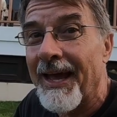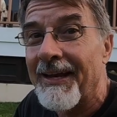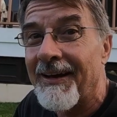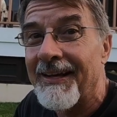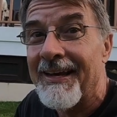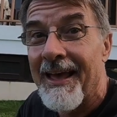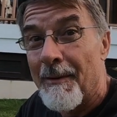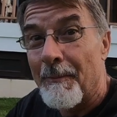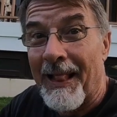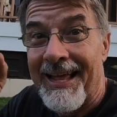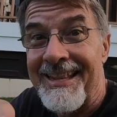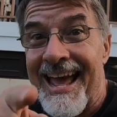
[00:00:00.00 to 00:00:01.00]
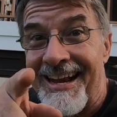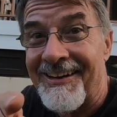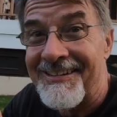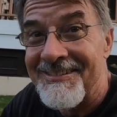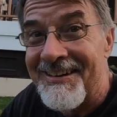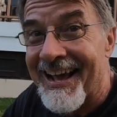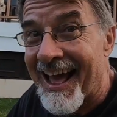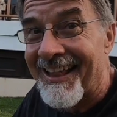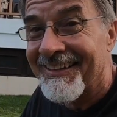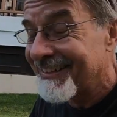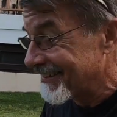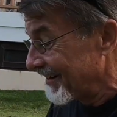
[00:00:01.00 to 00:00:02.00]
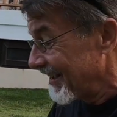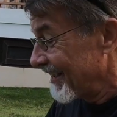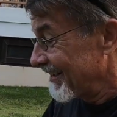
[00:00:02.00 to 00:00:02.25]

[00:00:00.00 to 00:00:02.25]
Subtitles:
that on your calendar